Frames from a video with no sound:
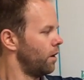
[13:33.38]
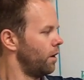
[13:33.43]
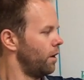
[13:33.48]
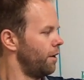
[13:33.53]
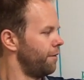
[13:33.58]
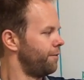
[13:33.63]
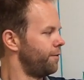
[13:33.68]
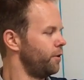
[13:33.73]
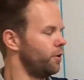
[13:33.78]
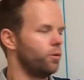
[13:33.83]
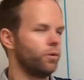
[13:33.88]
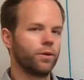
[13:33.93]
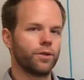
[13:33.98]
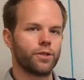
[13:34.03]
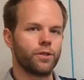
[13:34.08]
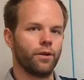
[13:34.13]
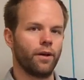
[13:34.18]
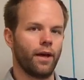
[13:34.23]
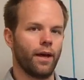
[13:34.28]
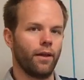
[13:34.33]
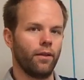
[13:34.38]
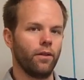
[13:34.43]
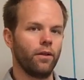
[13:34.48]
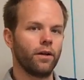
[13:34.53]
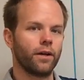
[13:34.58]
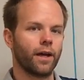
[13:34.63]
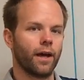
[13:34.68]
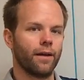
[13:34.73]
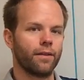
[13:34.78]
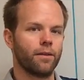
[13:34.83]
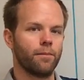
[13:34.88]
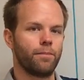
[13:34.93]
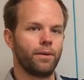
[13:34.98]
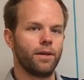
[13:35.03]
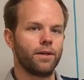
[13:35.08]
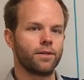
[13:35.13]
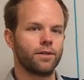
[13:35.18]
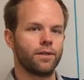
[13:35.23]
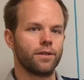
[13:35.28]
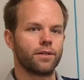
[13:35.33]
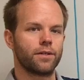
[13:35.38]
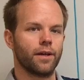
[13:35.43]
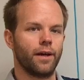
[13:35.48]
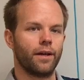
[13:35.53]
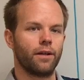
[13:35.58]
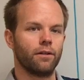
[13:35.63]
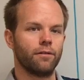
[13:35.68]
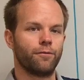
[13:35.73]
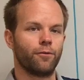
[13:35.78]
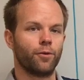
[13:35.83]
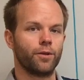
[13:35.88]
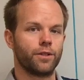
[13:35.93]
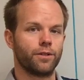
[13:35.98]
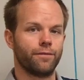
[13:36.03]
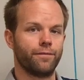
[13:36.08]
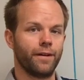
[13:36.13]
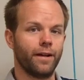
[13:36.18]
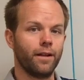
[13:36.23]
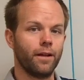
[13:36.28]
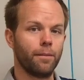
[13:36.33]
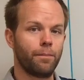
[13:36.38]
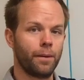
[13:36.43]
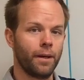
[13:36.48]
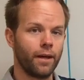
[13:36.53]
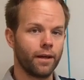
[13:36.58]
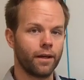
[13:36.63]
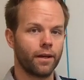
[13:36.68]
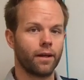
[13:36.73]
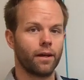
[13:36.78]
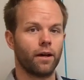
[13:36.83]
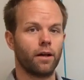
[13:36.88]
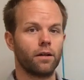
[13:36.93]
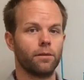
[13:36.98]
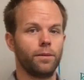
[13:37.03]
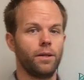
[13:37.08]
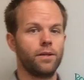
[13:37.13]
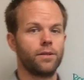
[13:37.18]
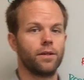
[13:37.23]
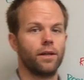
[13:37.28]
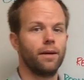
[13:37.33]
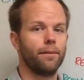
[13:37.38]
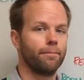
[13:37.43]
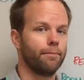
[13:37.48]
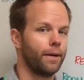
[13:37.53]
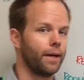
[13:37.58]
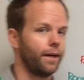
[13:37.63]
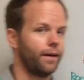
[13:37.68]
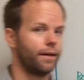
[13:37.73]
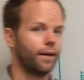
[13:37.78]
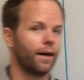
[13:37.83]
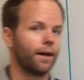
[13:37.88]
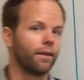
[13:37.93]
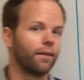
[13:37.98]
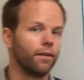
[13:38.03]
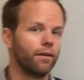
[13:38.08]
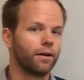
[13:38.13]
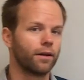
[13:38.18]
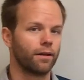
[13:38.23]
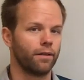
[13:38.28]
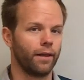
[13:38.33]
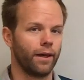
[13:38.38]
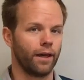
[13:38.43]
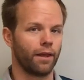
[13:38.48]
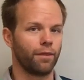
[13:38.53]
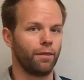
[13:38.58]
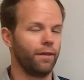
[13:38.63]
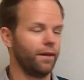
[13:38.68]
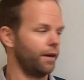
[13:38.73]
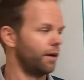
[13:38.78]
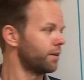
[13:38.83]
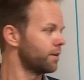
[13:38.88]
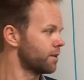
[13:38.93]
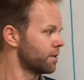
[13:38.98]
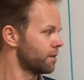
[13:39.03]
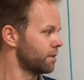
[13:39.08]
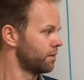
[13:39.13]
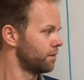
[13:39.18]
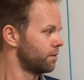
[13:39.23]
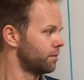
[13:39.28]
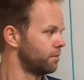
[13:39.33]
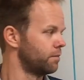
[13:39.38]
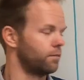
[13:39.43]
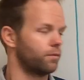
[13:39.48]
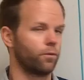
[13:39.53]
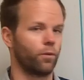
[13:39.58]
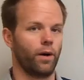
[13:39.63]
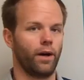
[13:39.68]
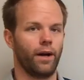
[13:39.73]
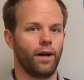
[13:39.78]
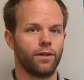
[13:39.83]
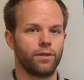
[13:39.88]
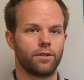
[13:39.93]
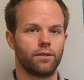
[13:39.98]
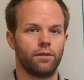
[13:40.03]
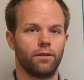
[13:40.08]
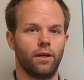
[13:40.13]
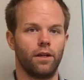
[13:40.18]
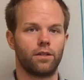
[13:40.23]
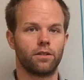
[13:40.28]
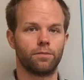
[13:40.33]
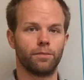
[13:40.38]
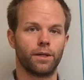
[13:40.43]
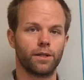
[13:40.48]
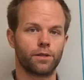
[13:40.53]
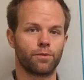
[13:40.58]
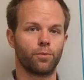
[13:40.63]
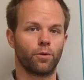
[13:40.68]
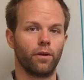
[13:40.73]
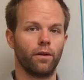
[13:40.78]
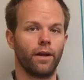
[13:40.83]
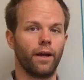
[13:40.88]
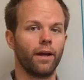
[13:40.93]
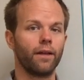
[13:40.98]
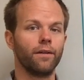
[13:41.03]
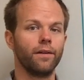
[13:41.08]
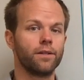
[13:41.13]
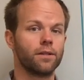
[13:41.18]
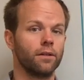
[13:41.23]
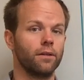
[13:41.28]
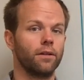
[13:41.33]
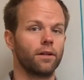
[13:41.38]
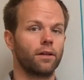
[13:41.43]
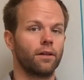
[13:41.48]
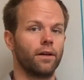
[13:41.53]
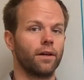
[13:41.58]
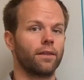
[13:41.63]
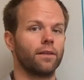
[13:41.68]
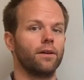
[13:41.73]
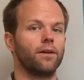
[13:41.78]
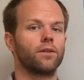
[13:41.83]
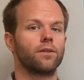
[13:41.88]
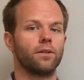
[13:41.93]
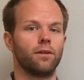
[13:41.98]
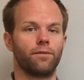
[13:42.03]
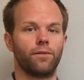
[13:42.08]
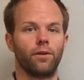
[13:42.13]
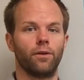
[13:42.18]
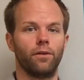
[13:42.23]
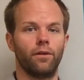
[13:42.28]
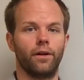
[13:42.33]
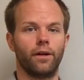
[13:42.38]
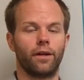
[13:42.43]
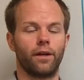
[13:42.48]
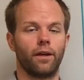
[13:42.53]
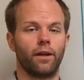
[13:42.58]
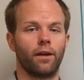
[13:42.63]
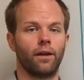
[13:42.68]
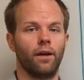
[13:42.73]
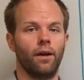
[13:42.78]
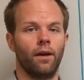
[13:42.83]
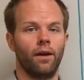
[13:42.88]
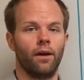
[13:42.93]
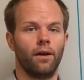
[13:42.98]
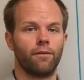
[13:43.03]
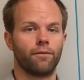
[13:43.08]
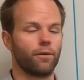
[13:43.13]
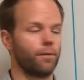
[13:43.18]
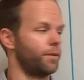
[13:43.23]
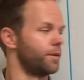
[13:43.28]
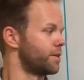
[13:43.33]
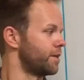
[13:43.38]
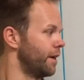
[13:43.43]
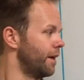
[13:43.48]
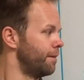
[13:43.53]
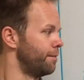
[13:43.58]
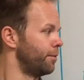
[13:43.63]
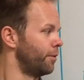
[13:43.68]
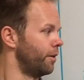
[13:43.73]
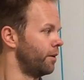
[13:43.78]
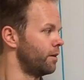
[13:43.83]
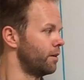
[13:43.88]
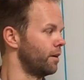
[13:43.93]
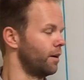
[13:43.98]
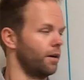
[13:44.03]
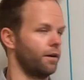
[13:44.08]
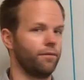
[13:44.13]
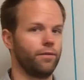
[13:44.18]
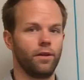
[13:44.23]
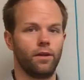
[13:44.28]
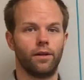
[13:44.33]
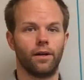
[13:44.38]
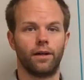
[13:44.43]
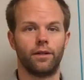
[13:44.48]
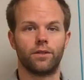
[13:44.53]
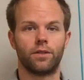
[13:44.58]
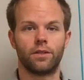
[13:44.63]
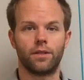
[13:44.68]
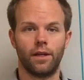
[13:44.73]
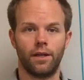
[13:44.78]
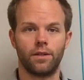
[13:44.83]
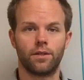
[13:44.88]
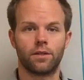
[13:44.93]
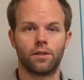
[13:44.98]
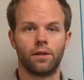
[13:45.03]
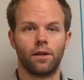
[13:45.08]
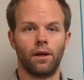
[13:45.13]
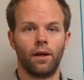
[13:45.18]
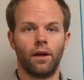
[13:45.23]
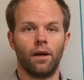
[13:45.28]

If you were to look at the business cycle for developing economies, it might not look like this, whereas it's much more likely to look like this if you're looking from the standpoint of the United States